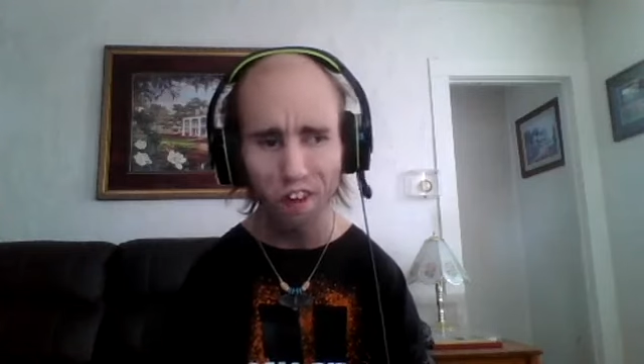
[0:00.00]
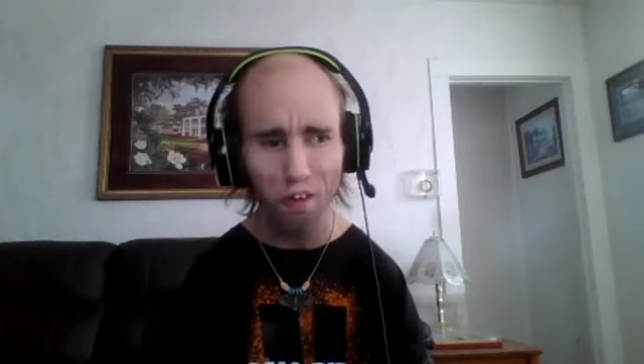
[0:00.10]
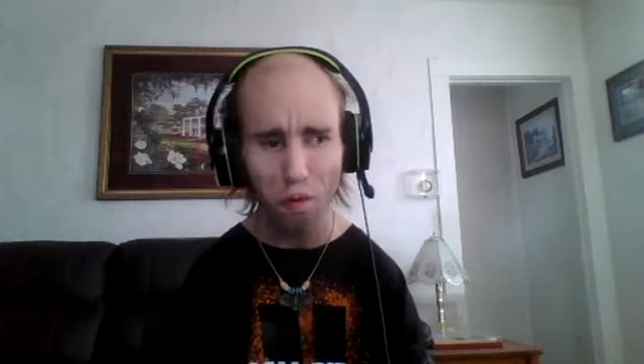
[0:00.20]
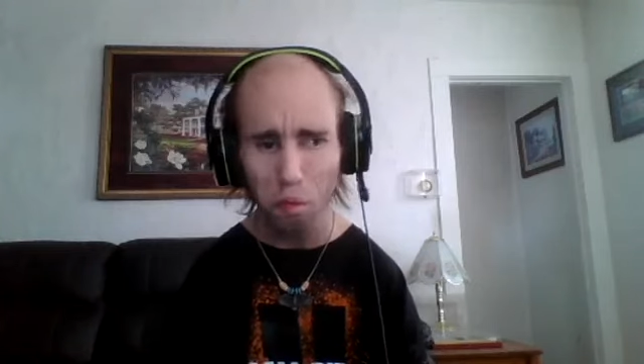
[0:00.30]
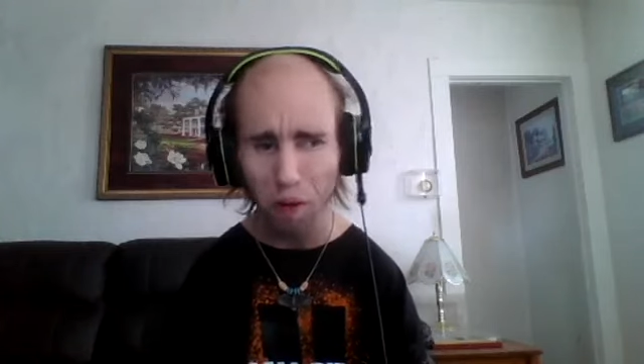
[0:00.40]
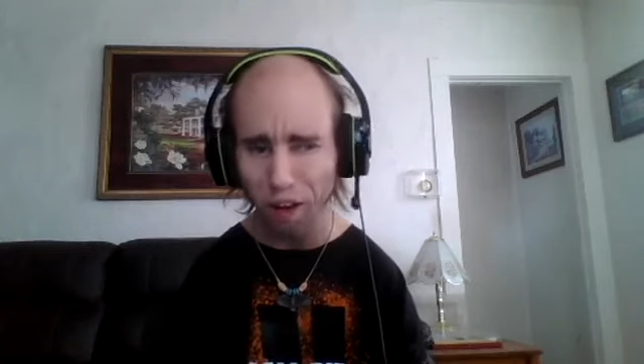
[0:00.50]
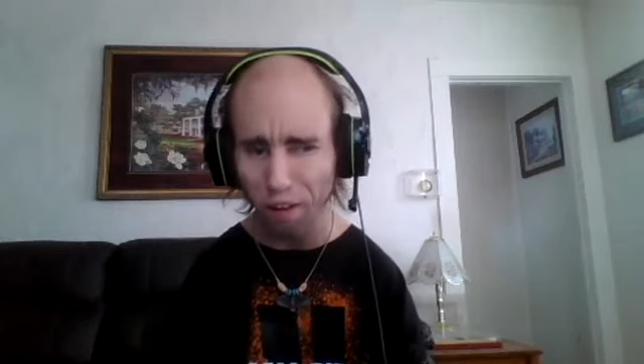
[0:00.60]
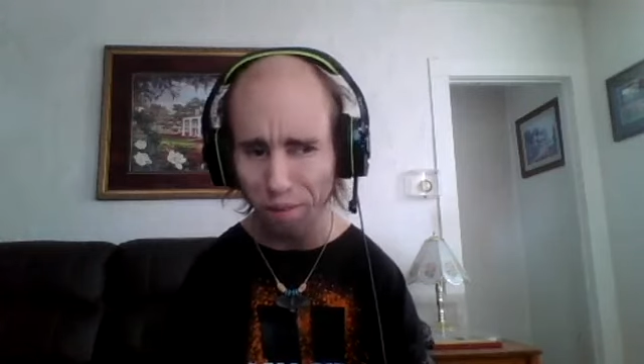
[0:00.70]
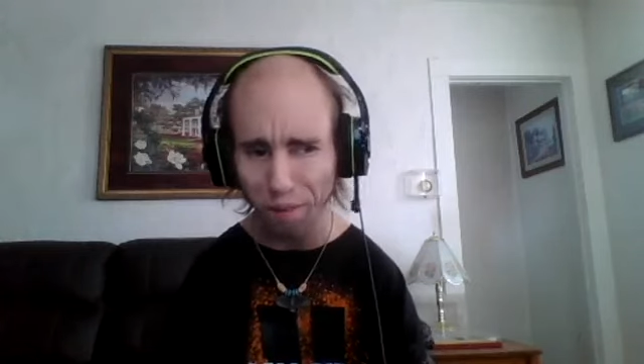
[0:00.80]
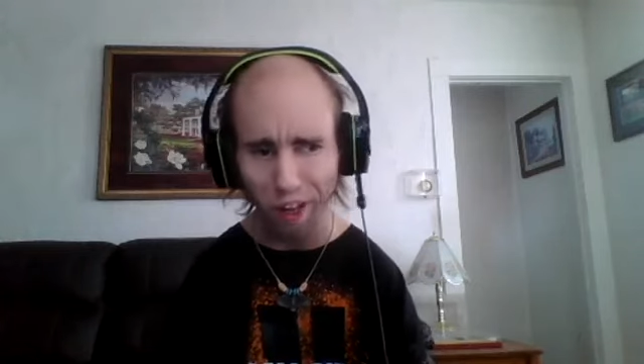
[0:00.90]

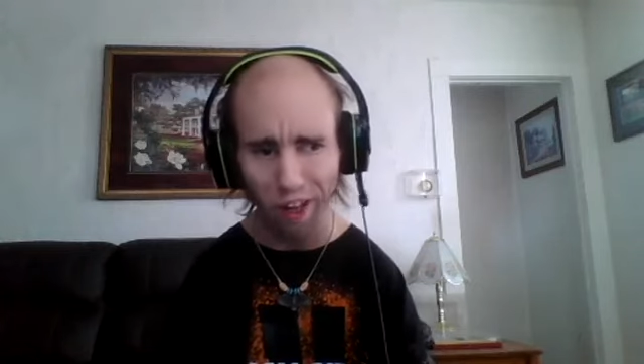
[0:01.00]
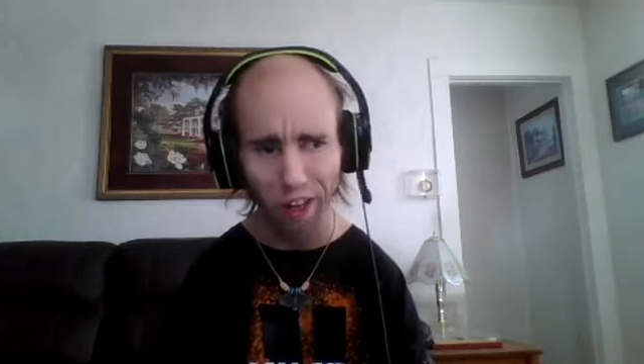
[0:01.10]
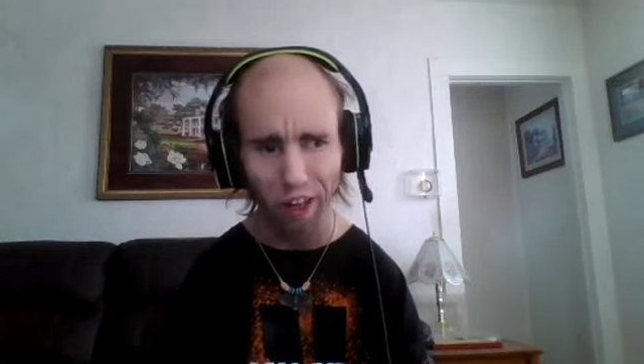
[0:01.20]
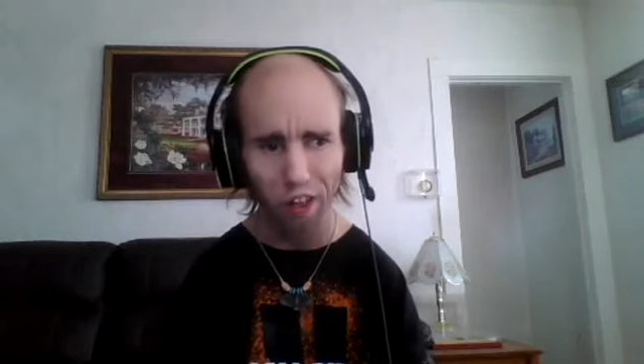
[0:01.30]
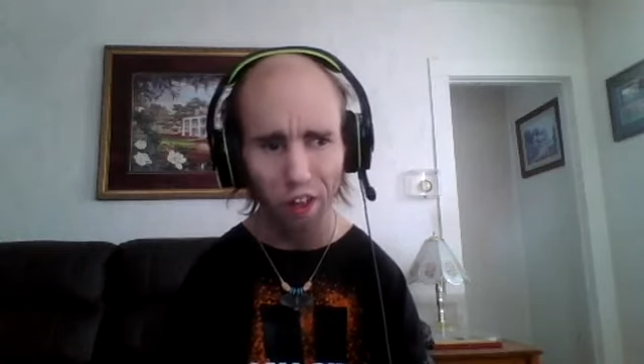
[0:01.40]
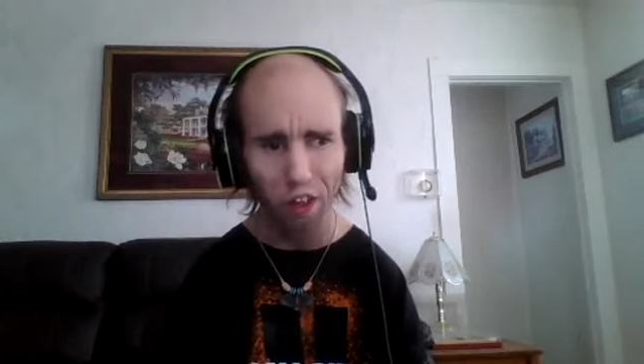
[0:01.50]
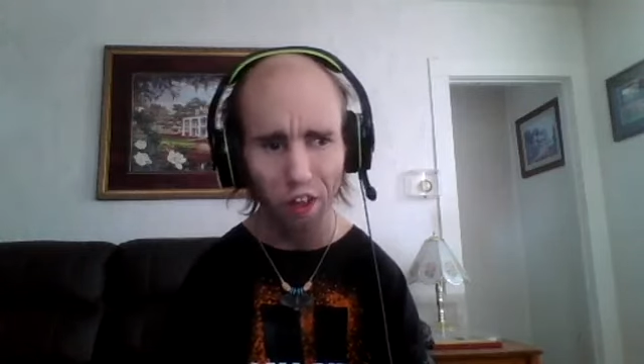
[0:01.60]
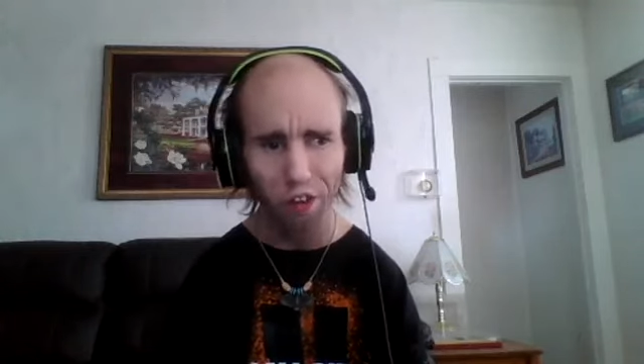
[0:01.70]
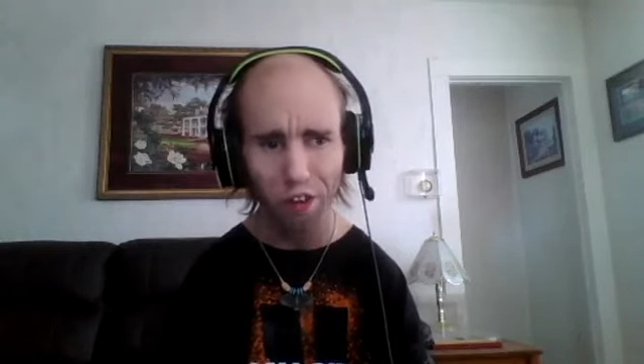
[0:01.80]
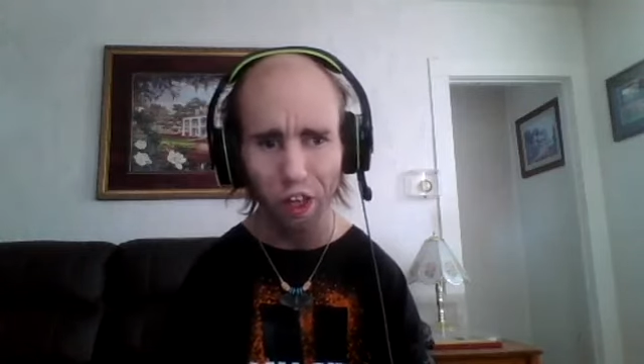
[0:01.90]
Spotify,
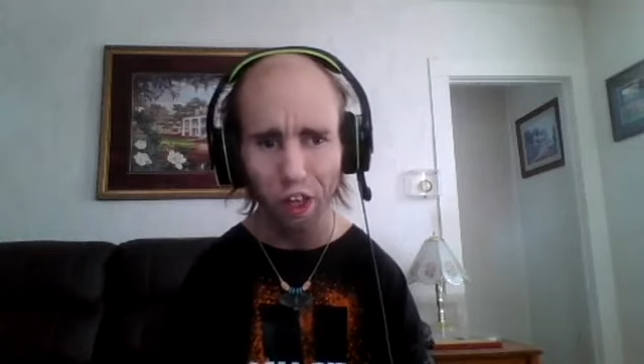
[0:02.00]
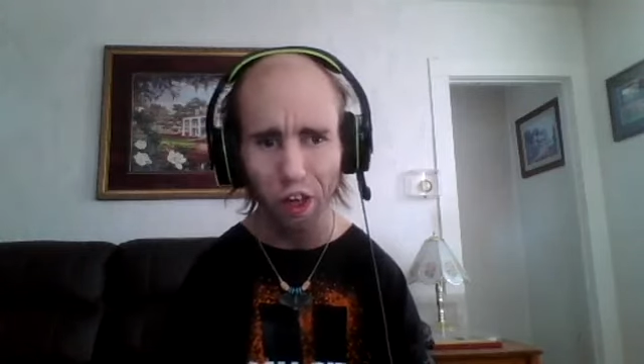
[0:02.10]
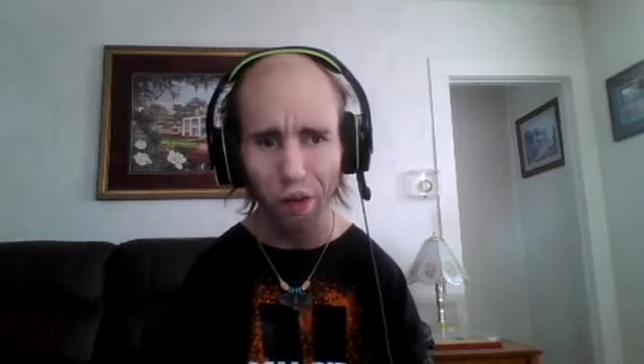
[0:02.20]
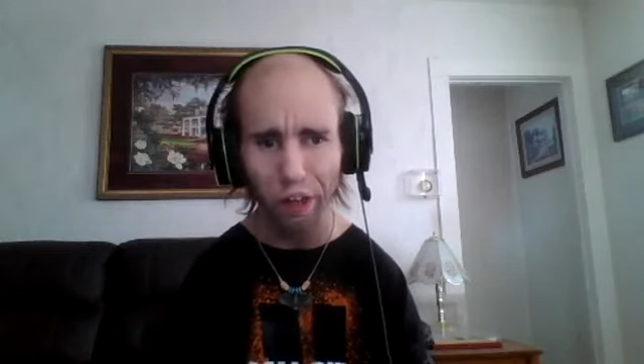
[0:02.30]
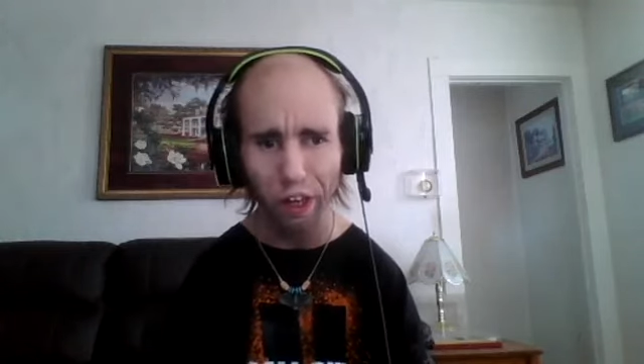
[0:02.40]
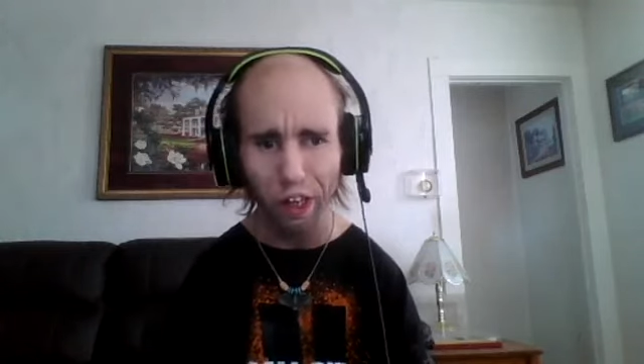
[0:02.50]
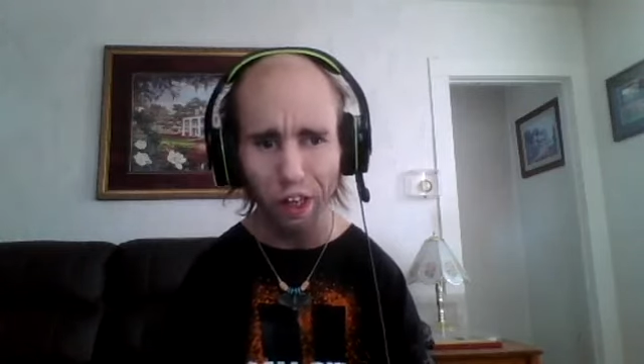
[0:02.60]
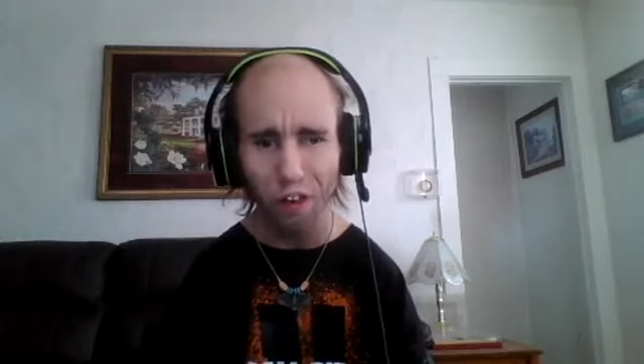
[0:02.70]
you know, they need to